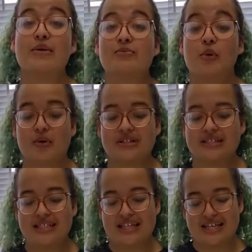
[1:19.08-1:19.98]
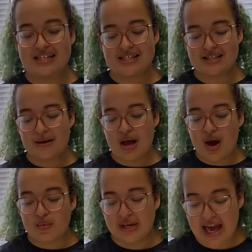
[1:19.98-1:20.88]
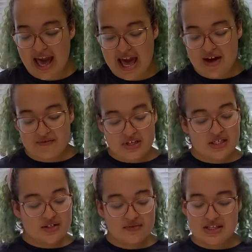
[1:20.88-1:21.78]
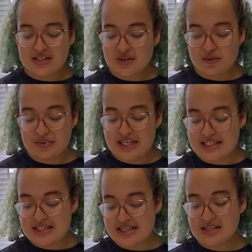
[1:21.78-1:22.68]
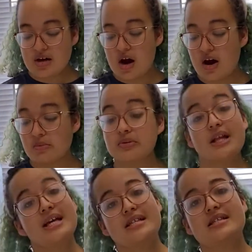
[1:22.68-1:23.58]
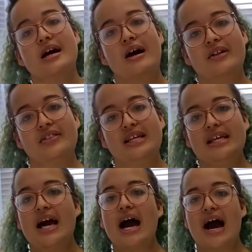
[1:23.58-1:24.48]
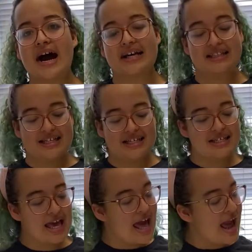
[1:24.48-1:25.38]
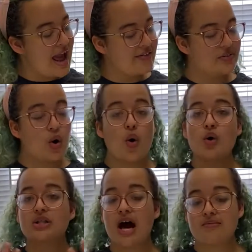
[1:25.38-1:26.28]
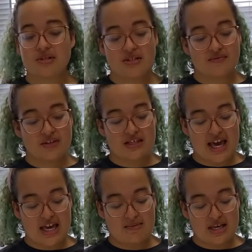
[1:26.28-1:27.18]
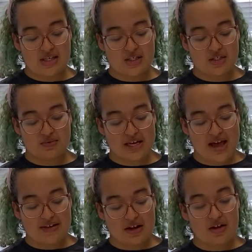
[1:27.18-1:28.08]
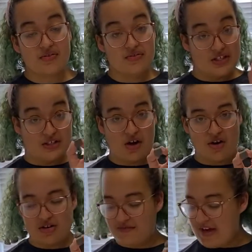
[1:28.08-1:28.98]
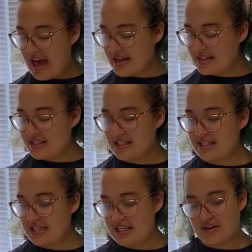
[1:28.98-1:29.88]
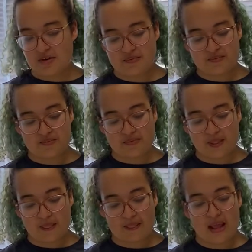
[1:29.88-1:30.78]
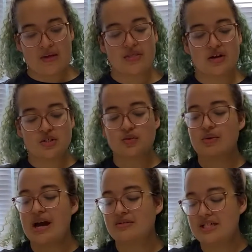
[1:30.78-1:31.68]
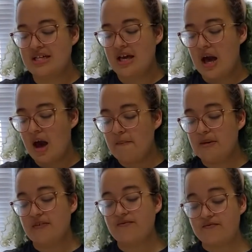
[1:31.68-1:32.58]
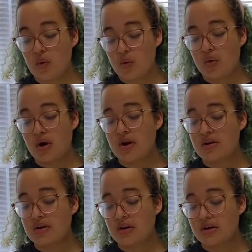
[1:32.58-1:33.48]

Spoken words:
important it is. We have each of these little pieces are places on the island, and the whole object of the game is to get these artifacts here that are surrounding before